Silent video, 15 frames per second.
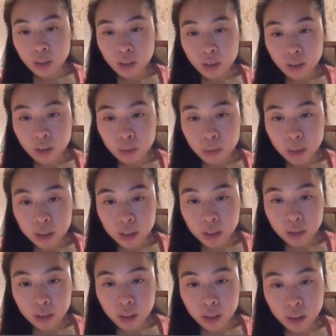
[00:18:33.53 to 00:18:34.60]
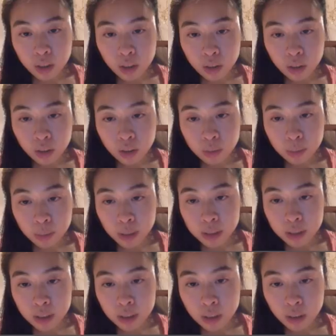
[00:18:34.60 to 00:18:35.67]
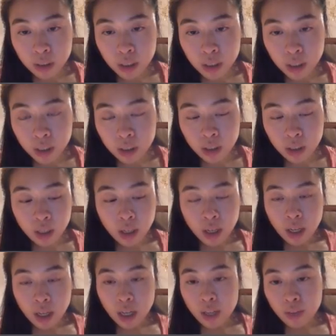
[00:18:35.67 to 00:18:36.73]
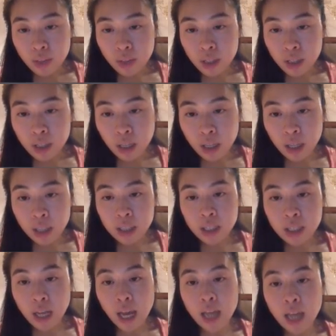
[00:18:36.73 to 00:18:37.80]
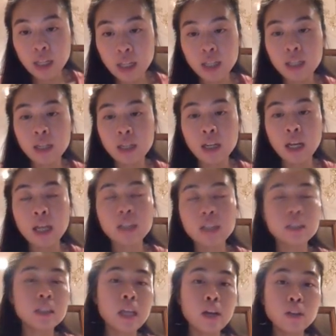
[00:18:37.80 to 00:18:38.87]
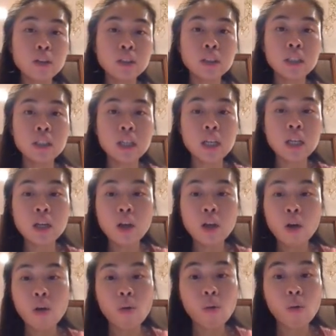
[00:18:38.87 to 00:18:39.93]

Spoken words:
Okay, come back down here, paste in the link, and then I can add in a scarcity,